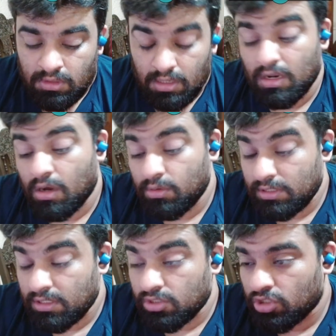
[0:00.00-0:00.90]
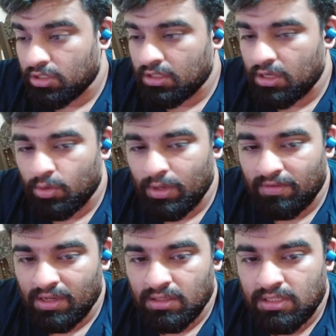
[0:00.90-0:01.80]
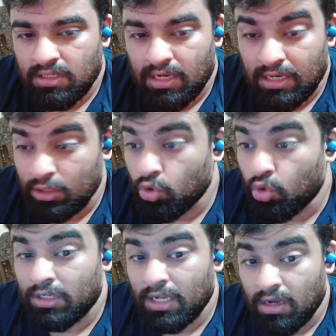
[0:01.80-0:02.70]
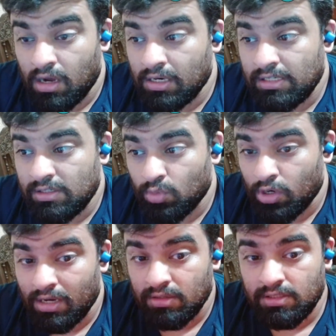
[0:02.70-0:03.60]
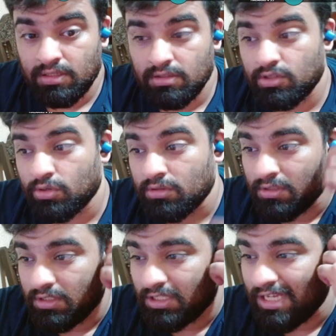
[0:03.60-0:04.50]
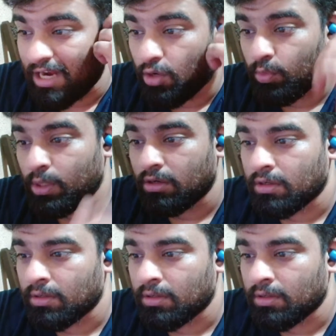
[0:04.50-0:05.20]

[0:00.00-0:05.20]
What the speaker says: And now he's injured, and now we have Anderson, and I know Ten Hag doesn't want Anderson, so it's kind of weird.